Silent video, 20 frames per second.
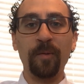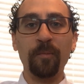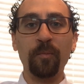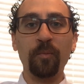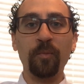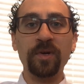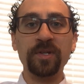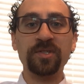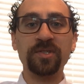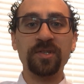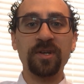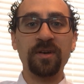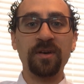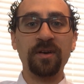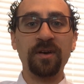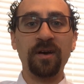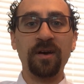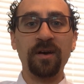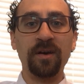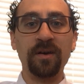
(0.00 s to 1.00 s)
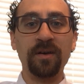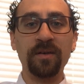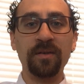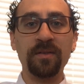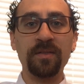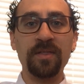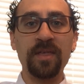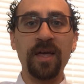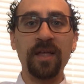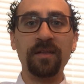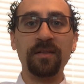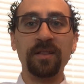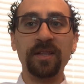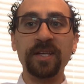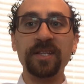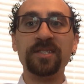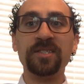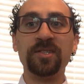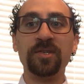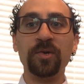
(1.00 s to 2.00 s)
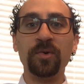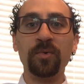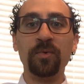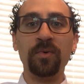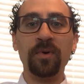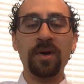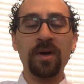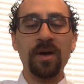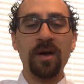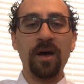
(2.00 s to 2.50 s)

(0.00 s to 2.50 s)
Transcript: which then leads to